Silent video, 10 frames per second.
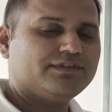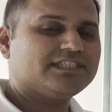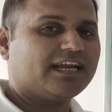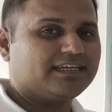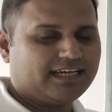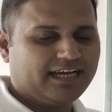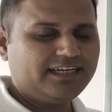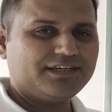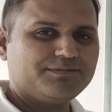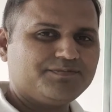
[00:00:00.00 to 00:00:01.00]
which are
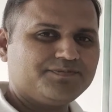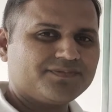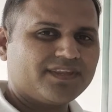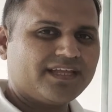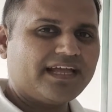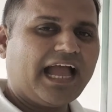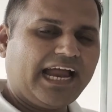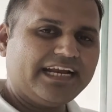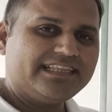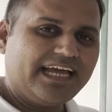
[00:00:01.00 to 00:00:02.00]
assigned,
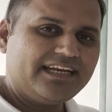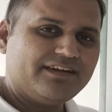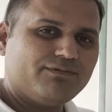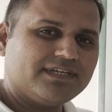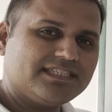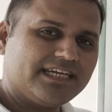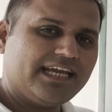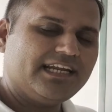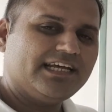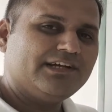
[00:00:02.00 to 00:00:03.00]
and then once
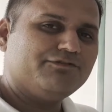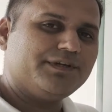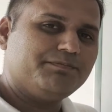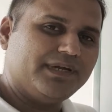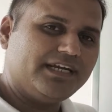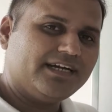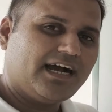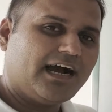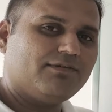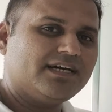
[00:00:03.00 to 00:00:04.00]
again we
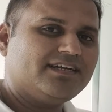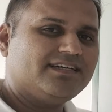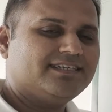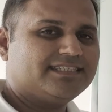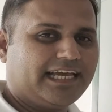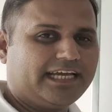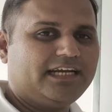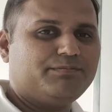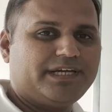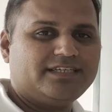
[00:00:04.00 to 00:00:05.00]
build our
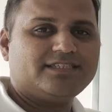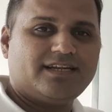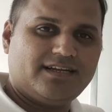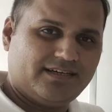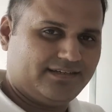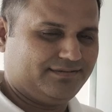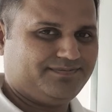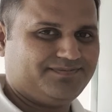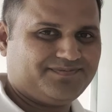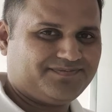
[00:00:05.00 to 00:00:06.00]
second base
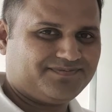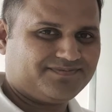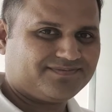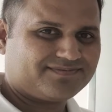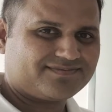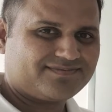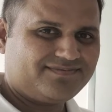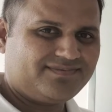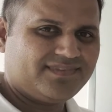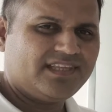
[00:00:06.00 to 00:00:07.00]
learner.
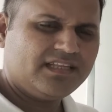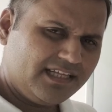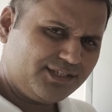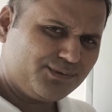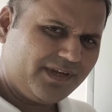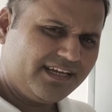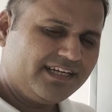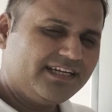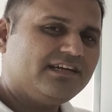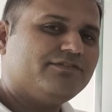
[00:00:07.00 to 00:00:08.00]
This
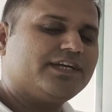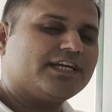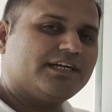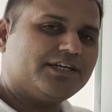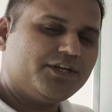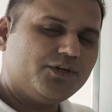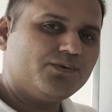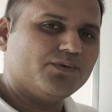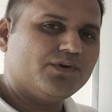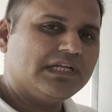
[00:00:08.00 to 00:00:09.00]
way we
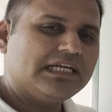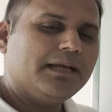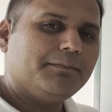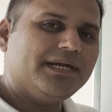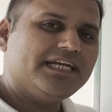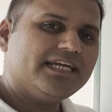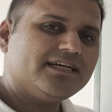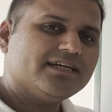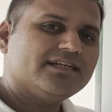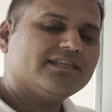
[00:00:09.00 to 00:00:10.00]
continue
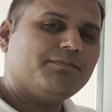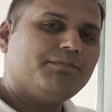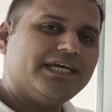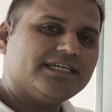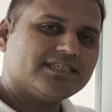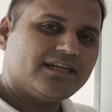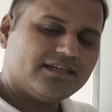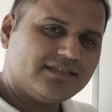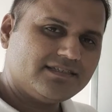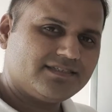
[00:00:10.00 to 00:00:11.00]
building the base
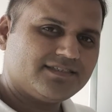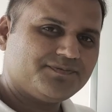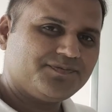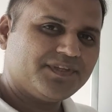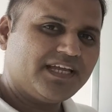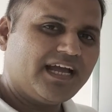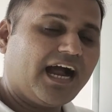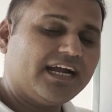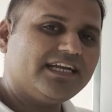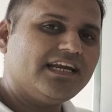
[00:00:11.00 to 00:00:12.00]
learners
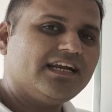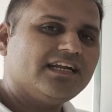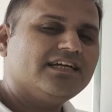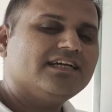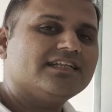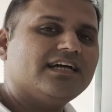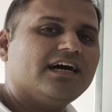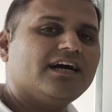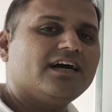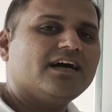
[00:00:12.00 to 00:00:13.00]
until
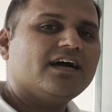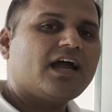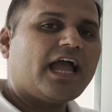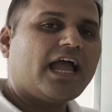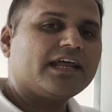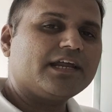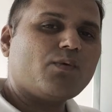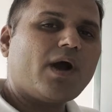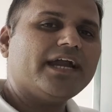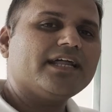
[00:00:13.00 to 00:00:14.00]
the
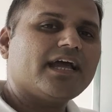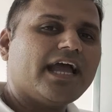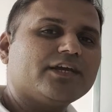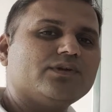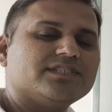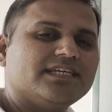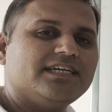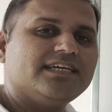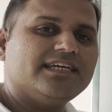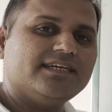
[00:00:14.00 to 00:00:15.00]
required
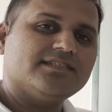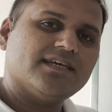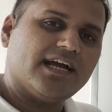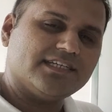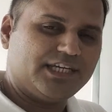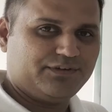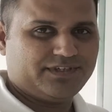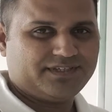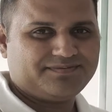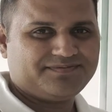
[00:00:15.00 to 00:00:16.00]
accuracy is achieved.